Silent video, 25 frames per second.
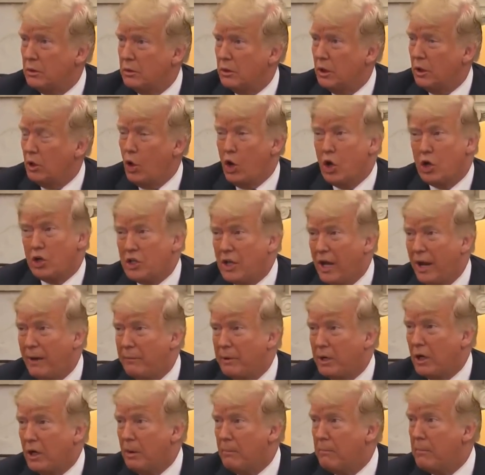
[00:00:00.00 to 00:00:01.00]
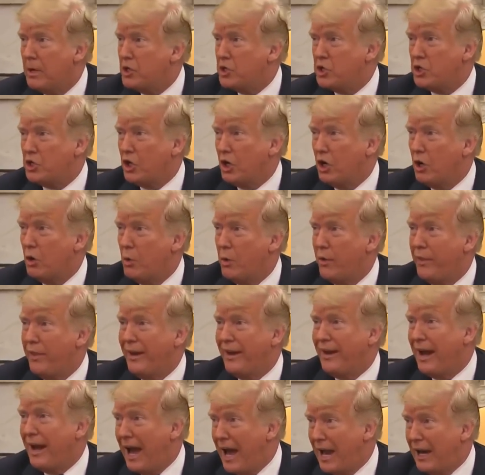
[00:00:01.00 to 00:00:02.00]
a long time ago, months ago, when
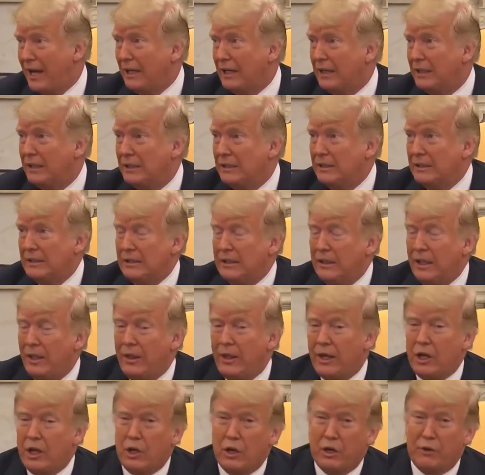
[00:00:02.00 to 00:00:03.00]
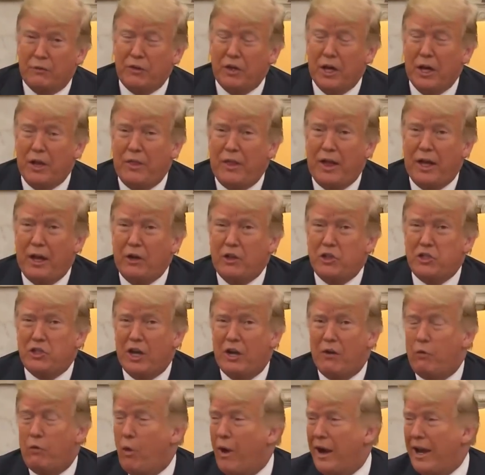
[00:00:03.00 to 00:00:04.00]
they got it. They could have done that
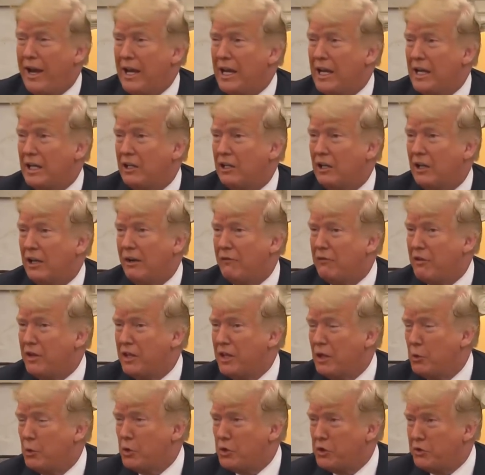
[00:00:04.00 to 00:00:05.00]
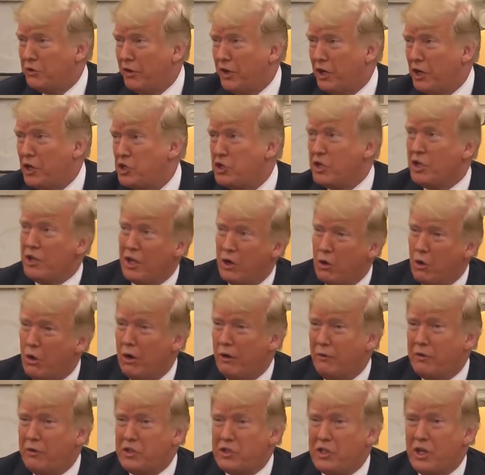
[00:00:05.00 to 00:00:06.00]
instead of waiting till everything was finished and then
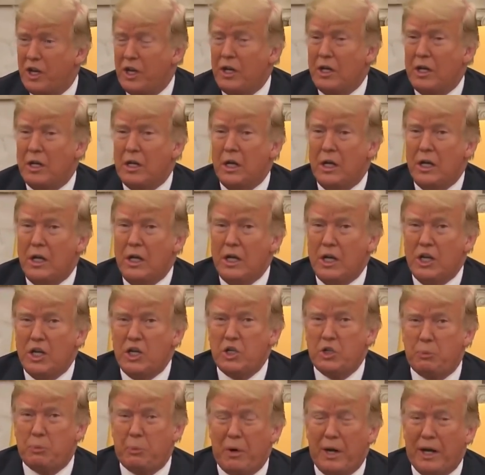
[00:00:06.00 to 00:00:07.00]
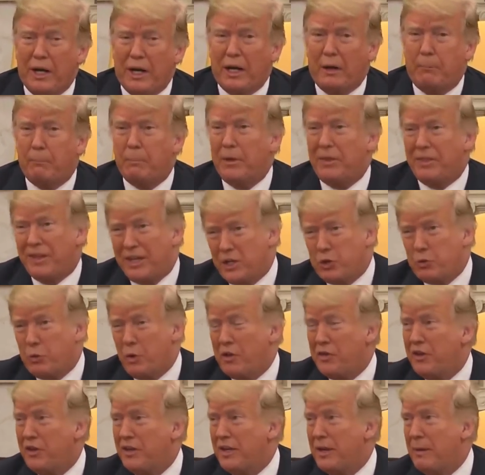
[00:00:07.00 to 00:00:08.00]
all of a sudden spring it. But that's
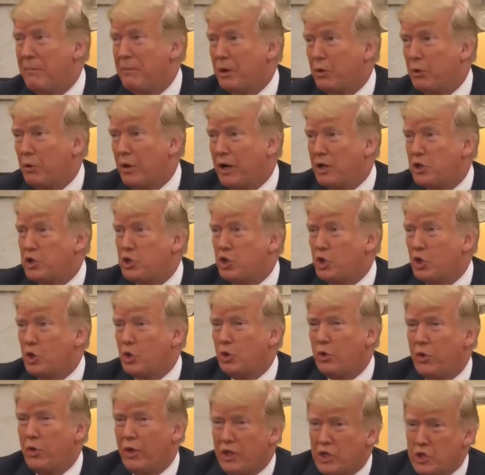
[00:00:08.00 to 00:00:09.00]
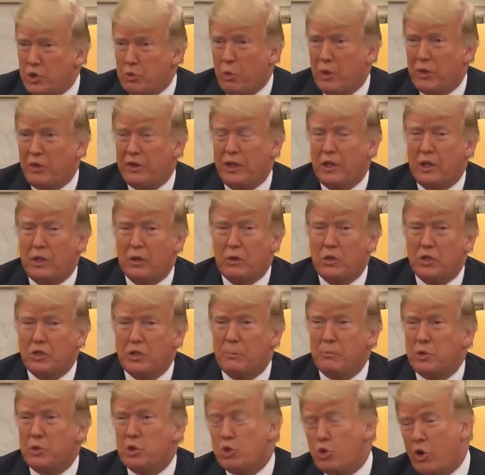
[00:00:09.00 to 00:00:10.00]
what the Democrats do. That's what they do. It's
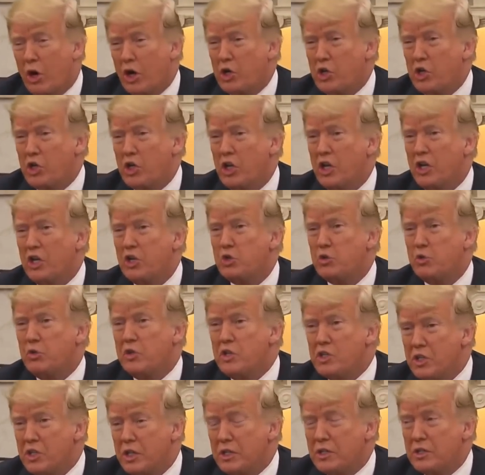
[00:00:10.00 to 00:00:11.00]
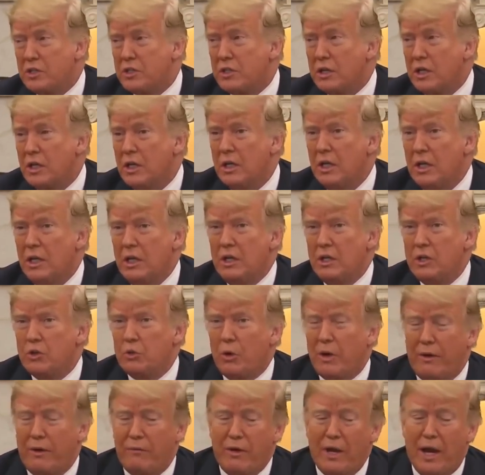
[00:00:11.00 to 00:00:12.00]
obstruction. It's resist. It's
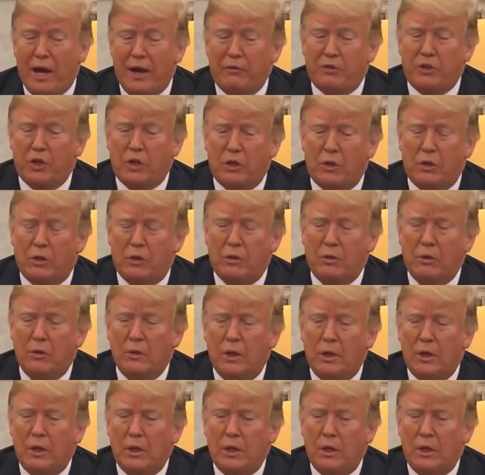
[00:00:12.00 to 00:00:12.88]
whatever you have to do.